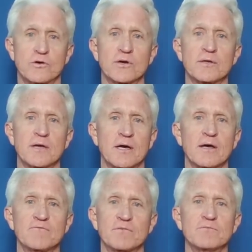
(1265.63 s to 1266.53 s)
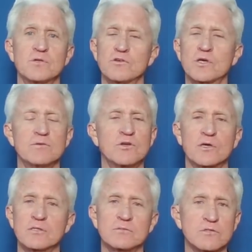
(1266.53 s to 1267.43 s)
story. Uh, you,
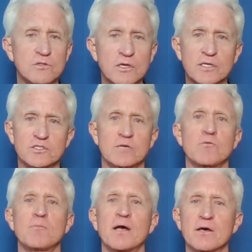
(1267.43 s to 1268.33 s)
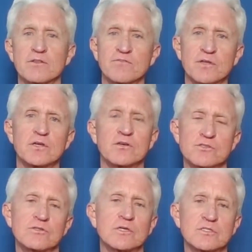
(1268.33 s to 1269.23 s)
you, can look in some of my other
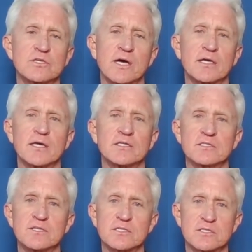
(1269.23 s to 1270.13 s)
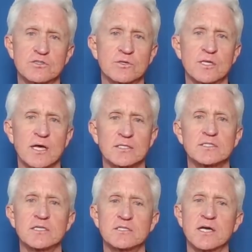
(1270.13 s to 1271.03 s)
videos and you can see I get into this into a
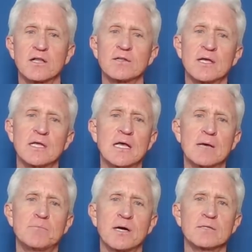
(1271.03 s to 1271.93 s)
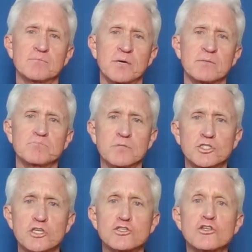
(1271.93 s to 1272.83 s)
lot of detail. But, but
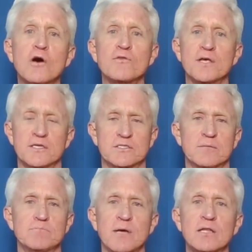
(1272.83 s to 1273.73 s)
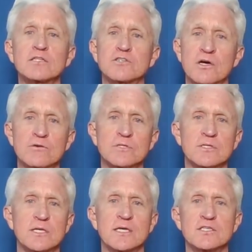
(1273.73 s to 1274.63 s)
just know this
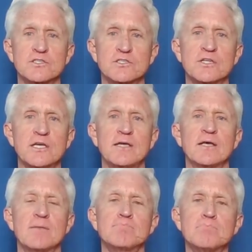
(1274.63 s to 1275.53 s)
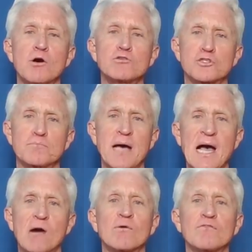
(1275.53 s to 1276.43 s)
melatonin is the most
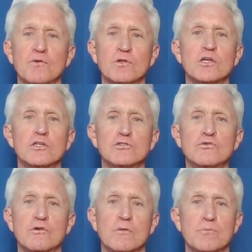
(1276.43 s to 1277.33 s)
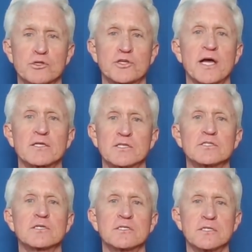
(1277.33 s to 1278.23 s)
powerful
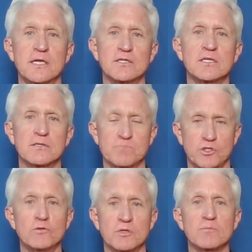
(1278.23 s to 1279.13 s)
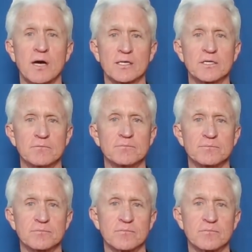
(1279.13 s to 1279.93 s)
neuroprotectant in the human body.